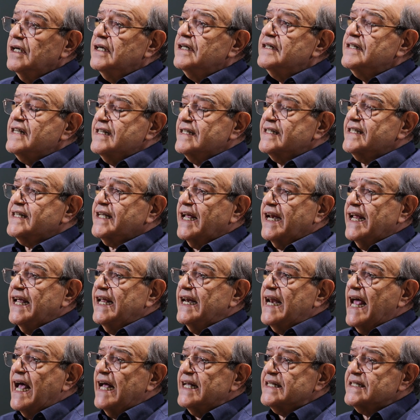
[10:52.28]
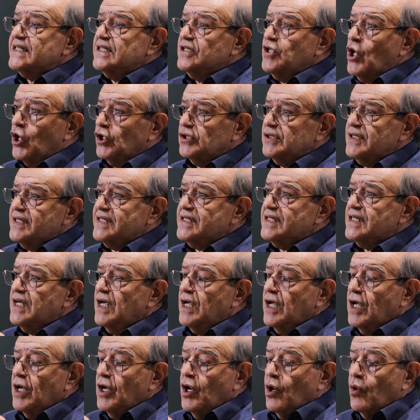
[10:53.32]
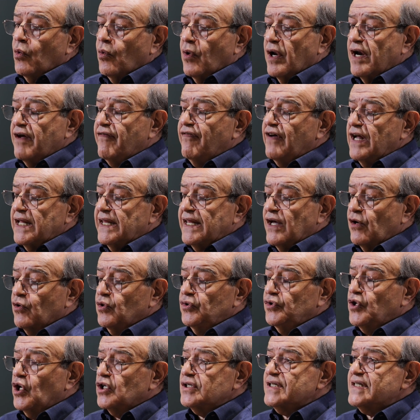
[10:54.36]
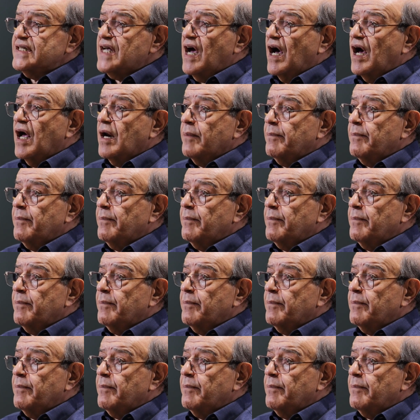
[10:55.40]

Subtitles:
This screen has dots. Whenever the dots are